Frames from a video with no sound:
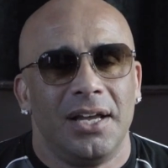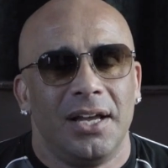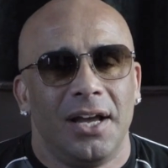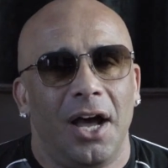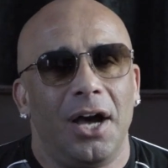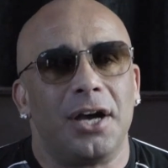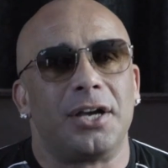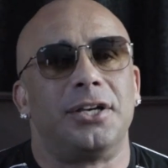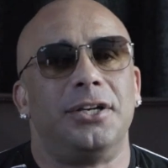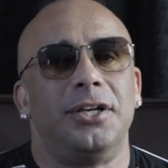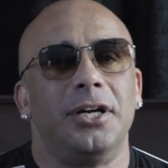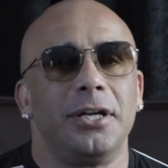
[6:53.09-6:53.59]

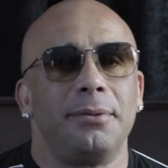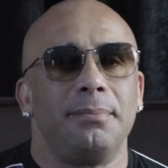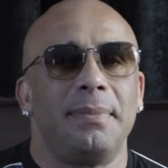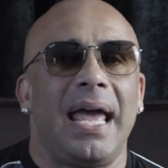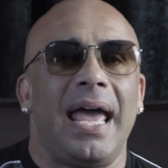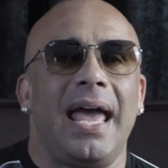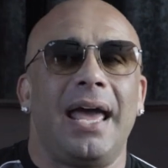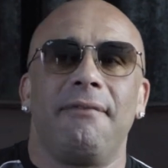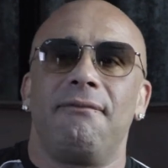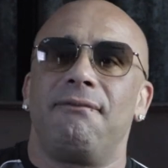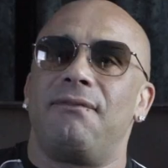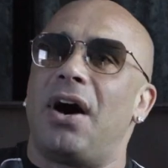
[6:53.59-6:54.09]
A good
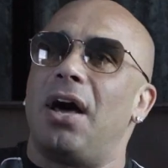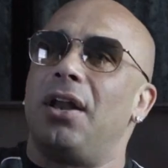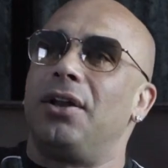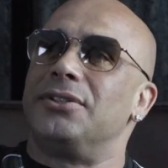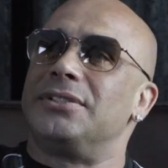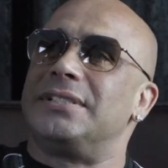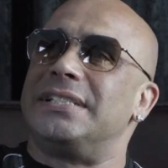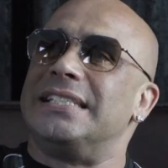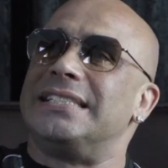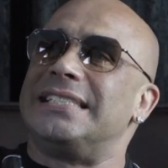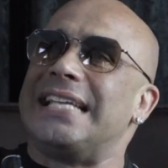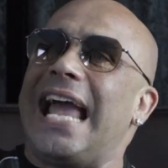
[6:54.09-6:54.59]
man
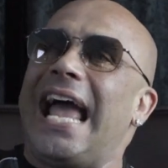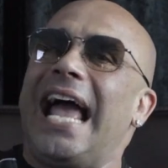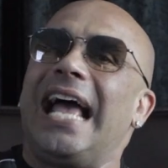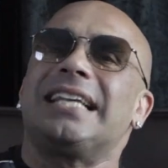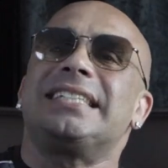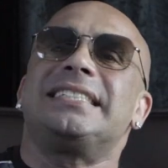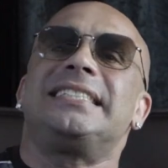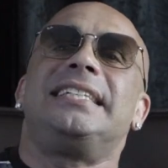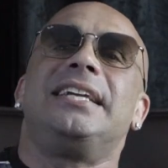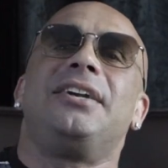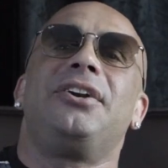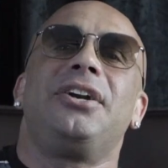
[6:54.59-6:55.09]
follows this
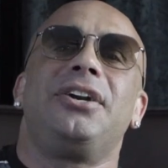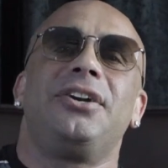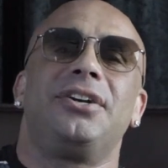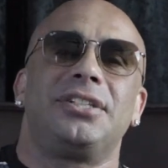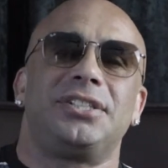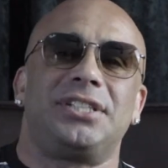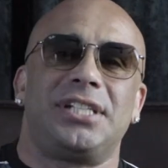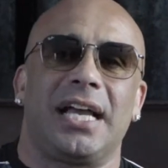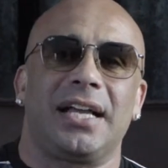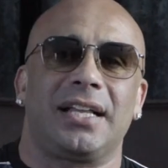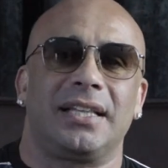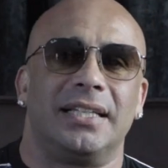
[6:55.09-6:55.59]
exterior
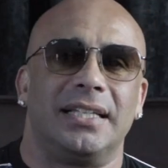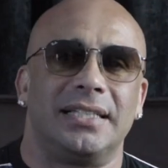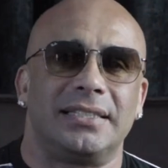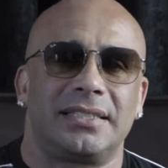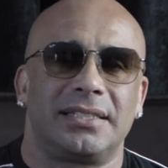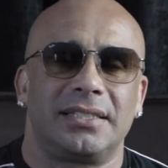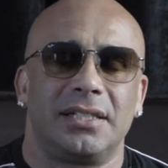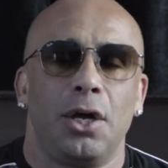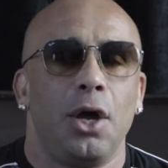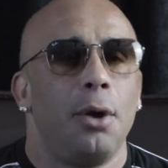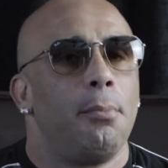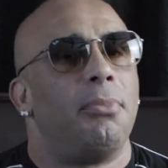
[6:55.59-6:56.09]

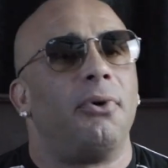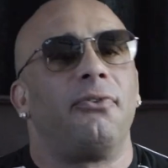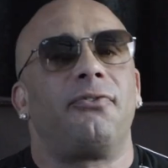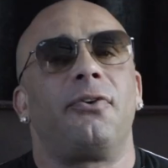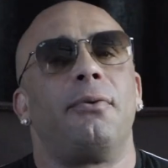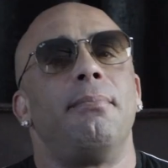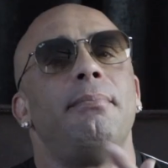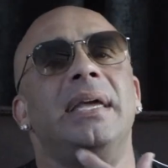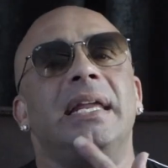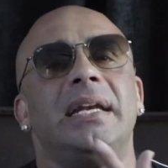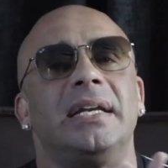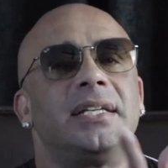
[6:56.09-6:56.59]
checklist. But for
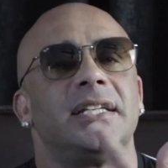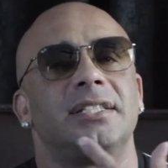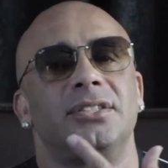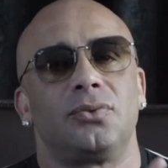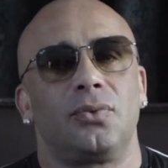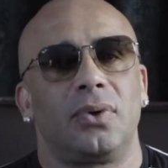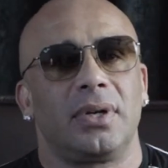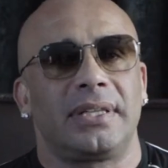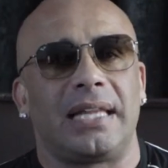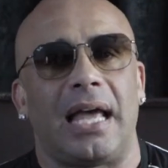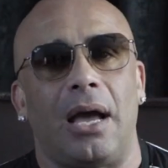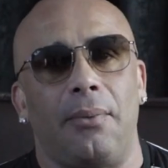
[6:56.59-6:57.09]
men, it doesn't
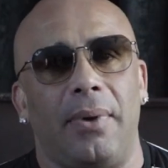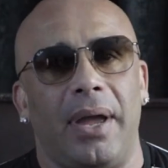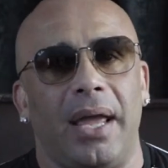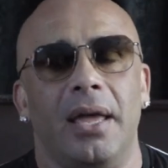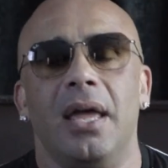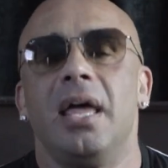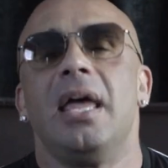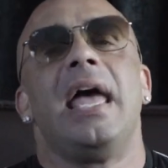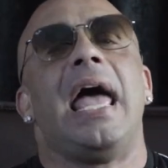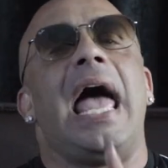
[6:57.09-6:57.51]
work that way.